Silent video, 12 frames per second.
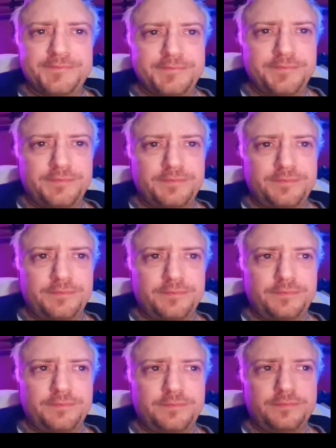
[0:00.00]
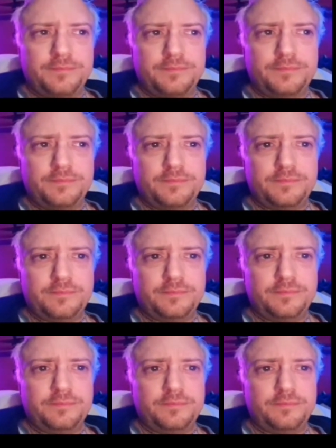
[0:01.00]

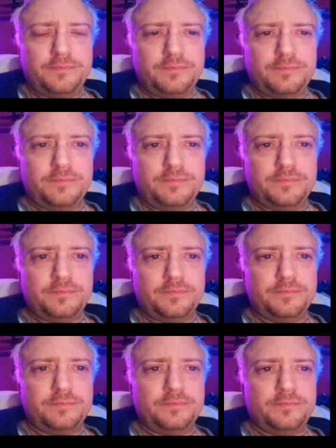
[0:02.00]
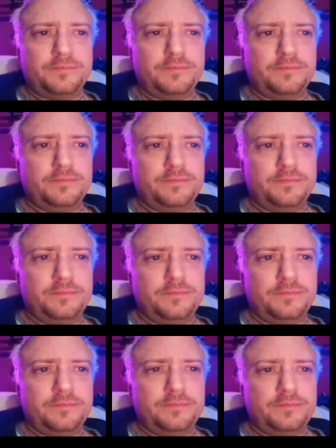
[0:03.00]

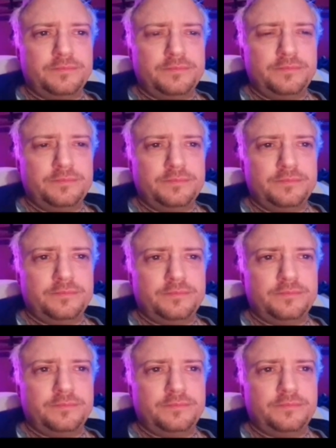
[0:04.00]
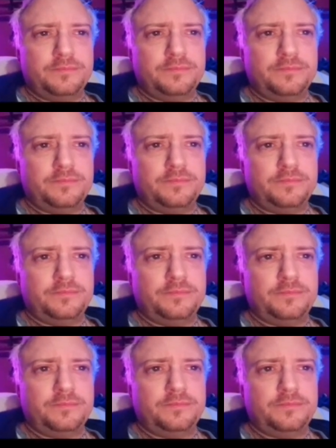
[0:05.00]

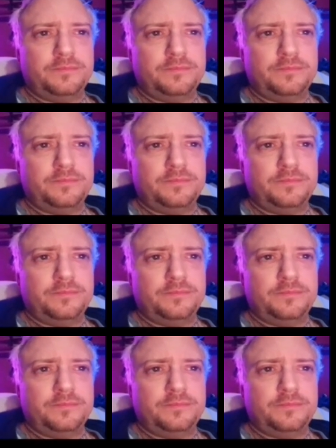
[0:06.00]
(silence)